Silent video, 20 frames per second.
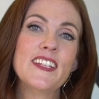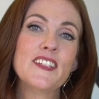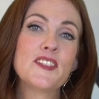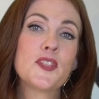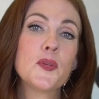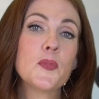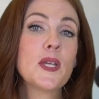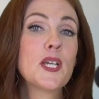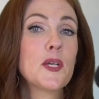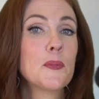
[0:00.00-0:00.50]

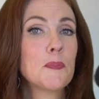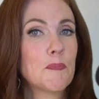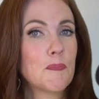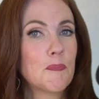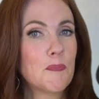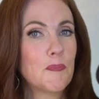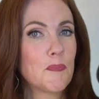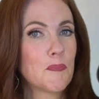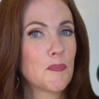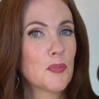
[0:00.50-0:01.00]
we could
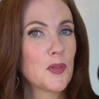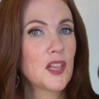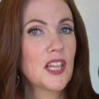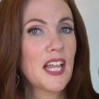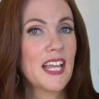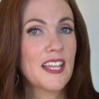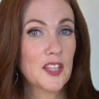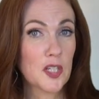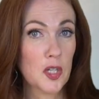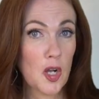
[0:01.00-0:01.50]

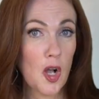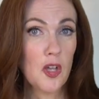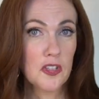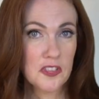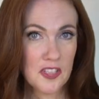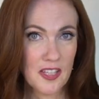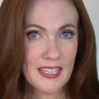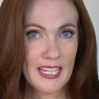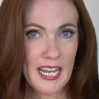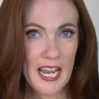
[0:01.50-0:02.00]
play the calls
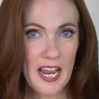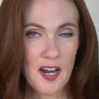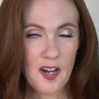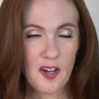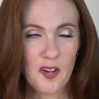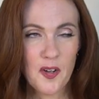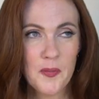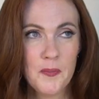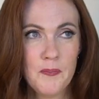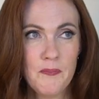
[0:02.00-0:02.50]
on the
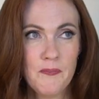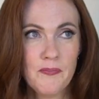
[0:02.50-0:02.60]
air.